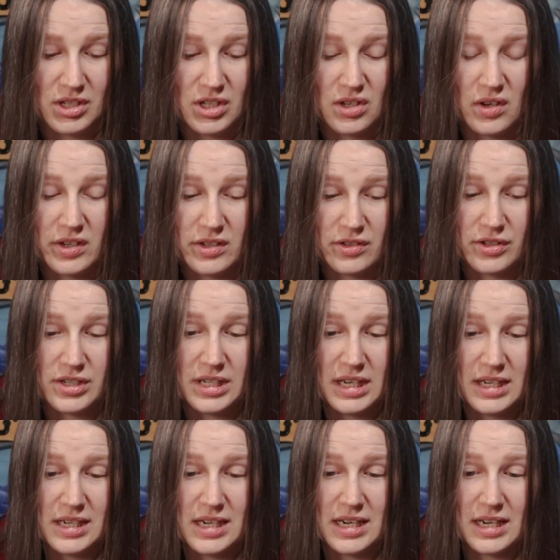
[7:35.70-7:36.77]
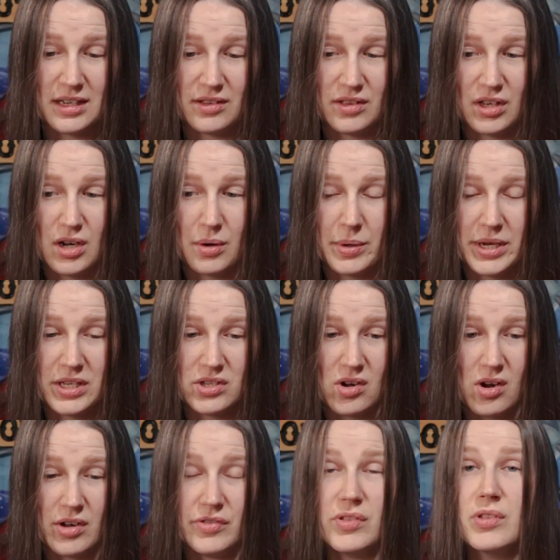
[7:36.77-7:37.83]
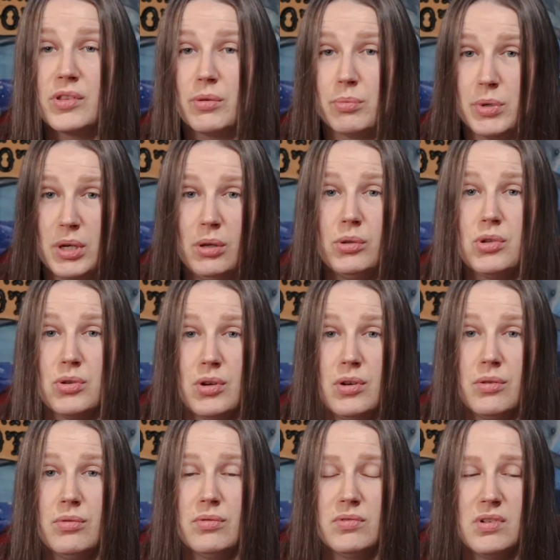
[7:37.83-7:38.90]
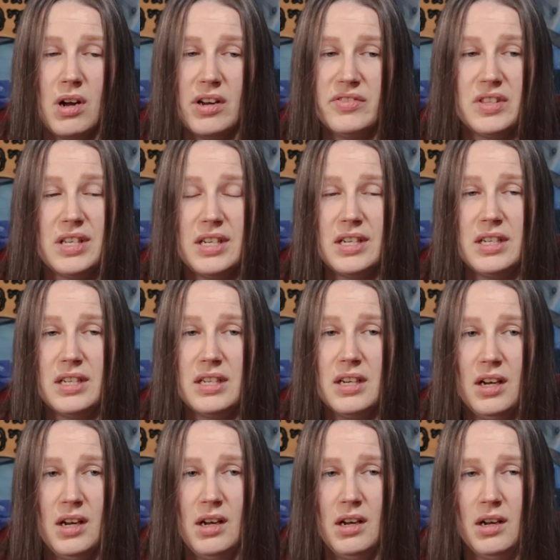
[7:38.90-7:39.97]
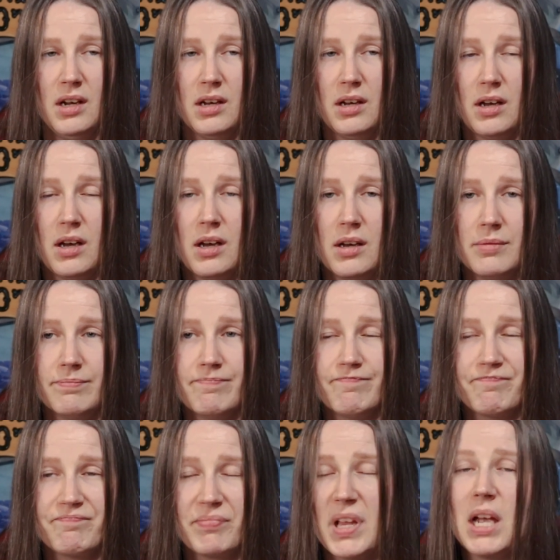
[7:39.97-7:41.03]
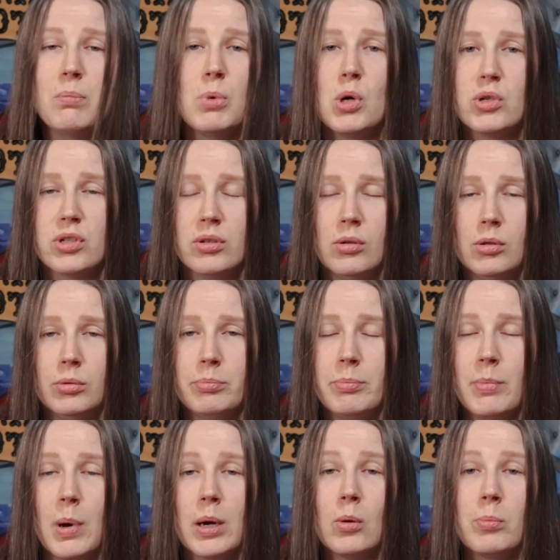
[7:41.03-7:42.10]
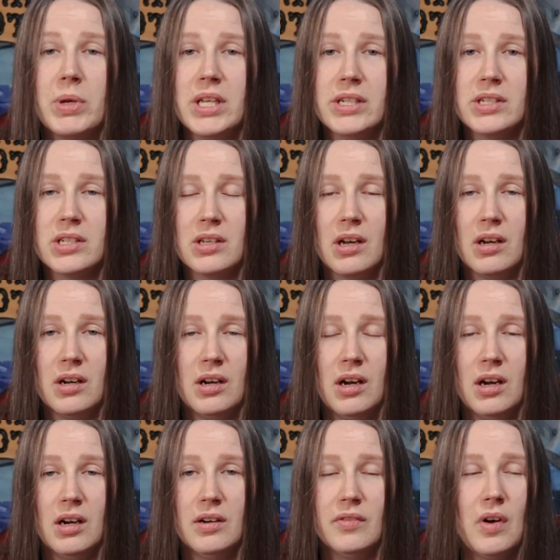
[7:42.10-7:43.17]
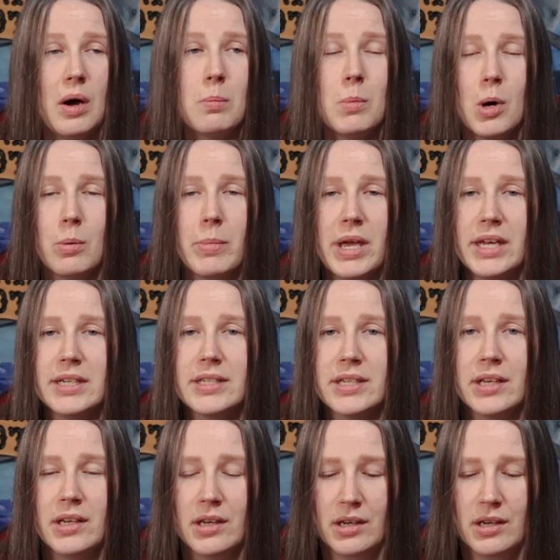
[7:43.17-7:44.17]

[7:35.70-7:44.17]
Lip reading: You're understanding the goings on, the real truth, not the emotional muddlement of a moment.